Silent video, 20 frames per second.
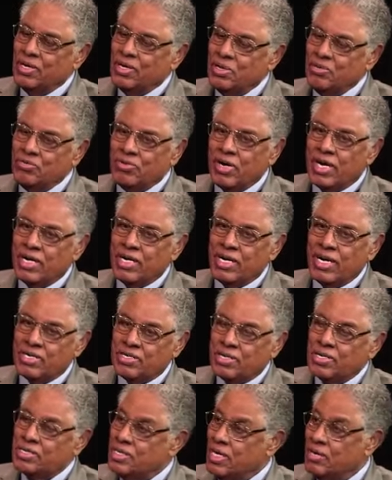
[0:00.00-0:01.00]
you've got to
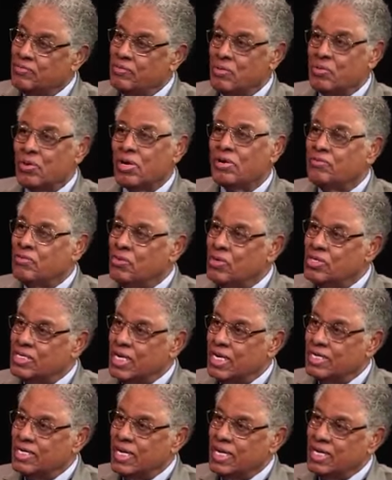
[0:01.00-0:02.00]
get yourself a workforce
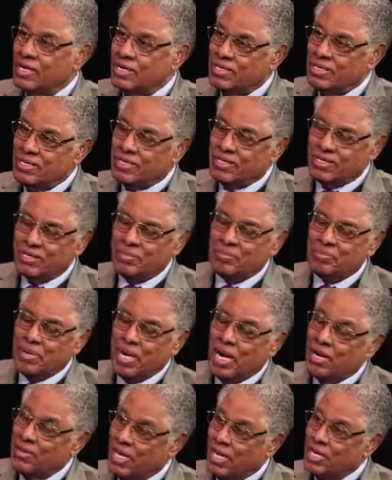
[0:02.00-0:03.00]
out there to
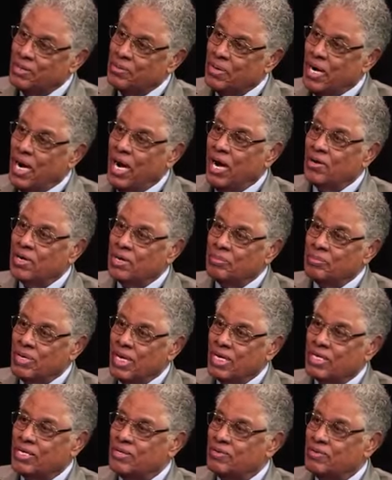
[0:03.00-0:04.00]
plow that ground and
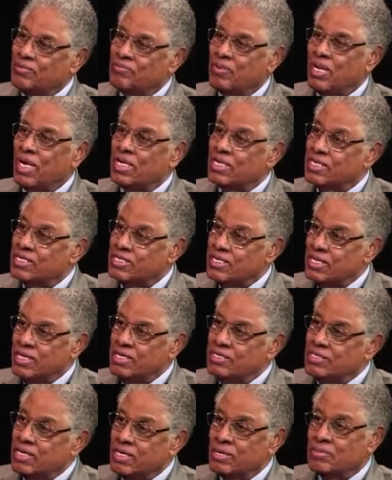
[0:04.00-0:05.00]
plant the
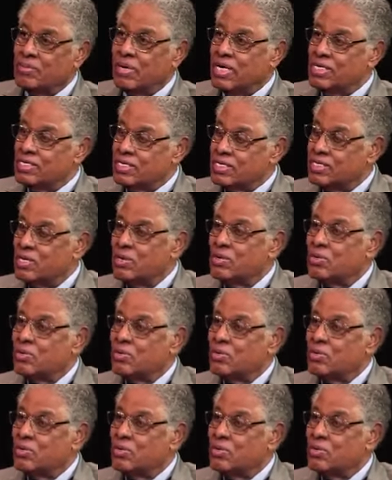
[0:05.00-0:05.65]
seeds. Otherwise, there's no crop.